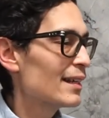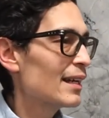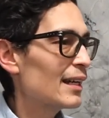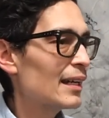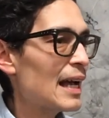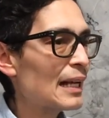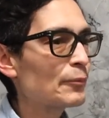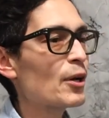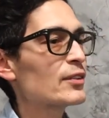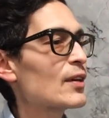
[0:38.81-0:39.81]
And
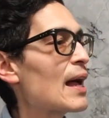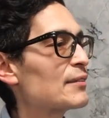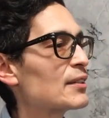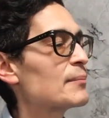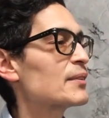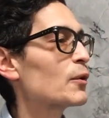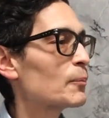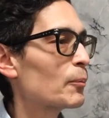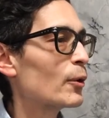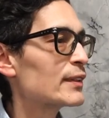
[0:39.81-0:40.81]
we also have some
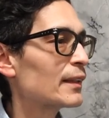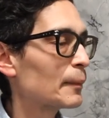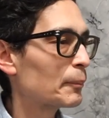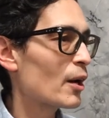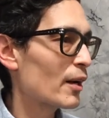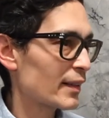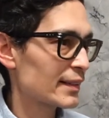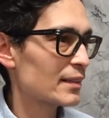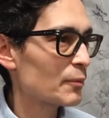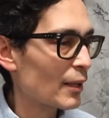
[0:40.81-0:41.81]
porcelain
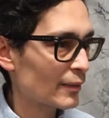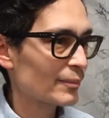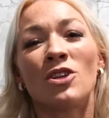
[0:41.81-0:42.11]
products as well.